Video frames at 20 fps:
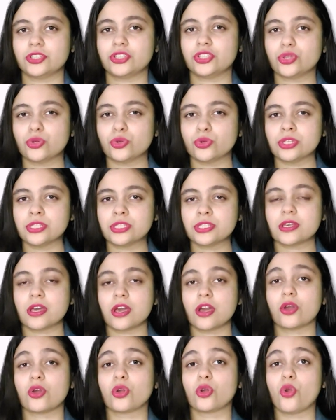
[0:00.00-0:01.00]
use
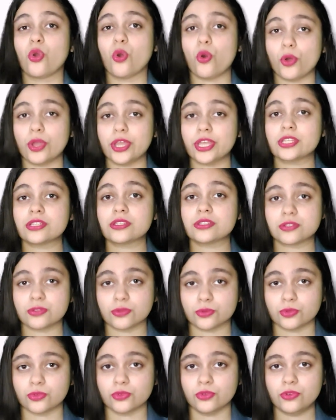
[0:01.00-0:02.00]
going
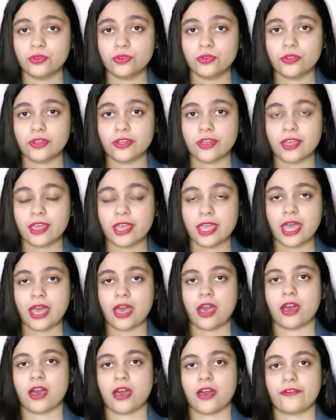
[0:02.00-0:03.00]
to
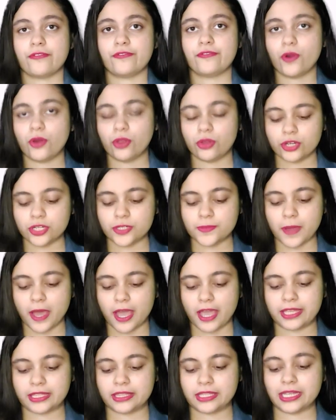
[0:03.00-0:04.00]
followed
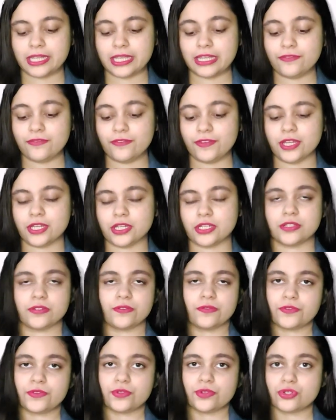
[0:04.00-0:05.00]
by the
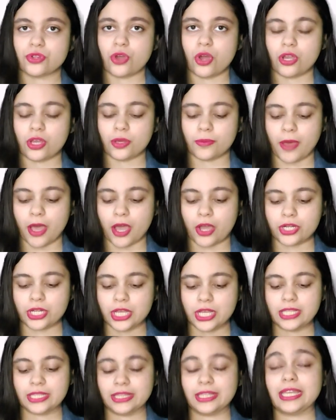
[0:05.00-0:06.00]
infinitive to talk
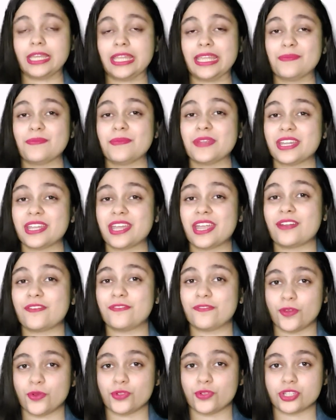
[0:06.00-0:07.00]
about the
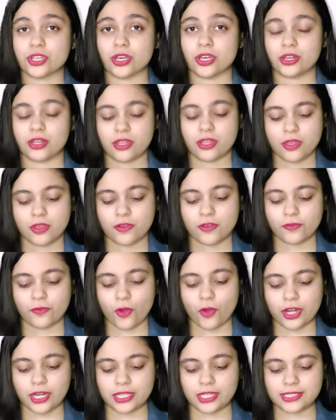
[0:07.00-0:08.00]
immediate future.
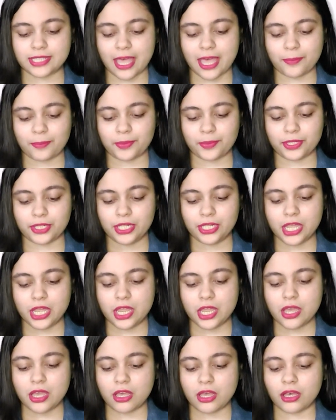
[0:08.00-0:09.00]
For example,
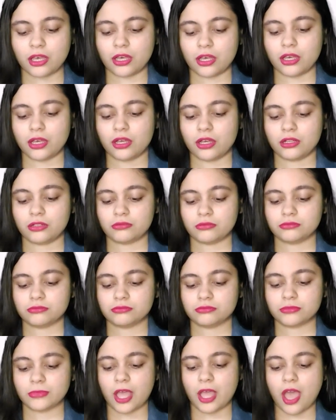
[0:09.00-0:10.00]

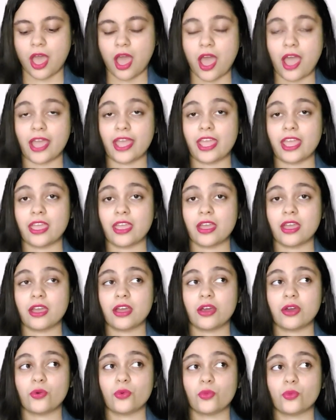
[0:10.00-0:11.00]
I
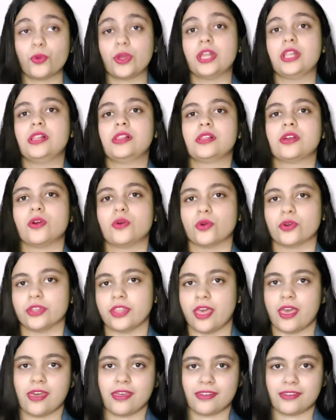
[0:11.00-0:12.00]
will
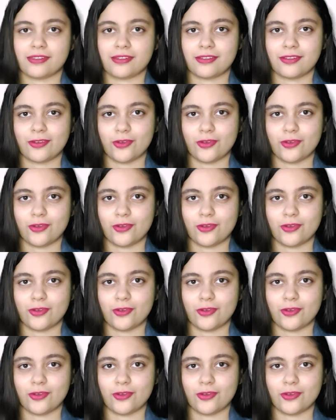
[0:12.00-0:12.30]
go there.